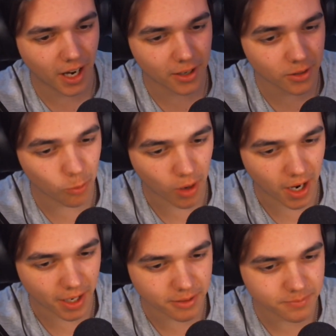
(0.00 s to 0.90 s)
I don't know
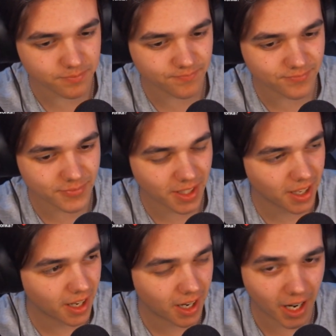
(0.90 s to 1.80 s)
why.
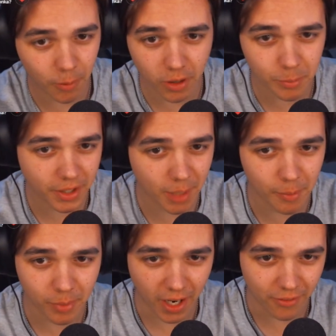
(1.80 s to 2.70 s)
I want to become
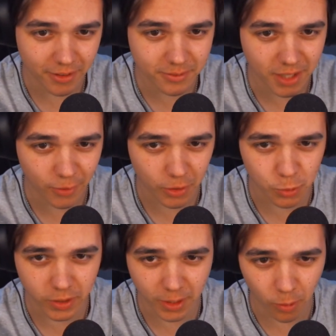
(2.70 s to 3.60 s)
a pirate. Have you
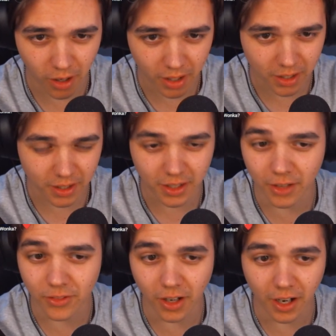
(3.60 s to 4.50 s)
watched Willy Wonka?
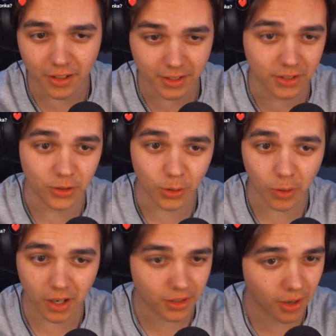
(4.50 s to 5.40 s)
I've not. Like the new
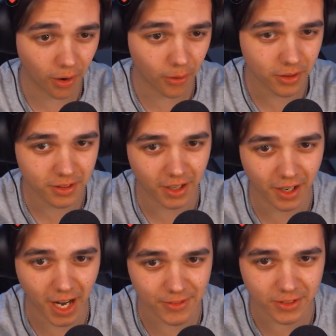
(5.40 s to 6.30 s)
one? No,
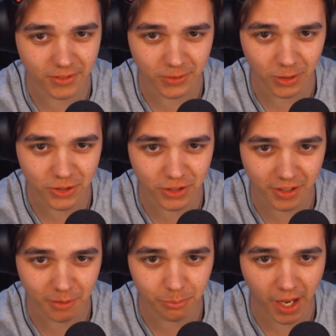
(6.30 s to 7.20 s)
I haven't,
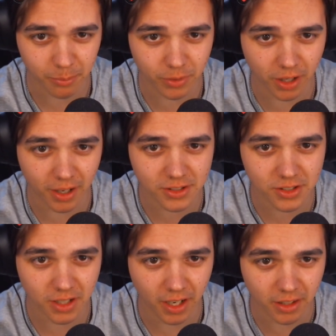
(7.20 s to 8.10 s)
unfortunately. Pack
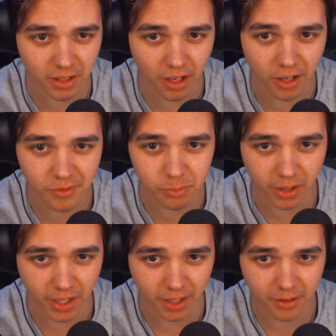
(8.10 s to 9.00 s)
blocks. I love
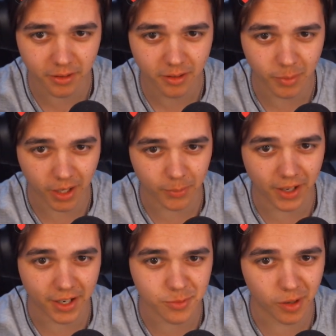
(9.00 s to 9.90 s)
playing back
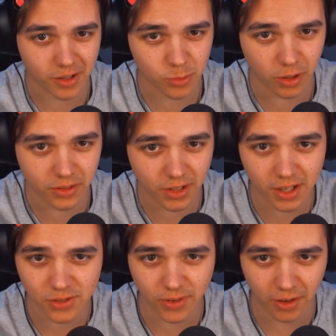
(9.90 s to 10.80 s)
my Xbox One
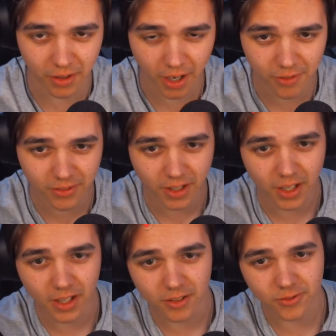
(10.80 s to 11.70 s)
days. Fair enough.
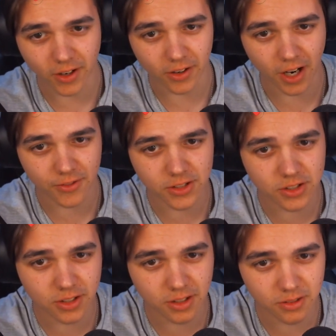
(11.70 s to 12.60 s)
Fair enough.
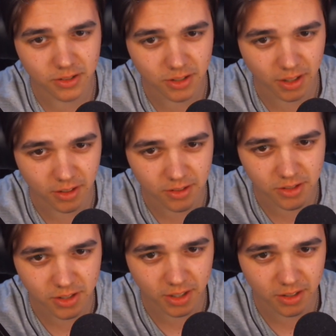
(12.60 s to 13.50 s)
Skip,
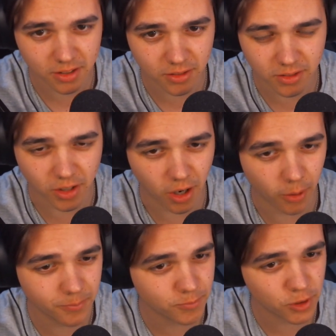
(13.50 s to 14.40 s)
skip,
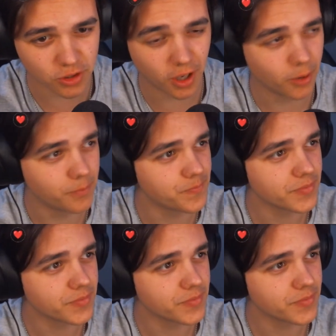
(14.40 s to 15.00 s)
no. Just no.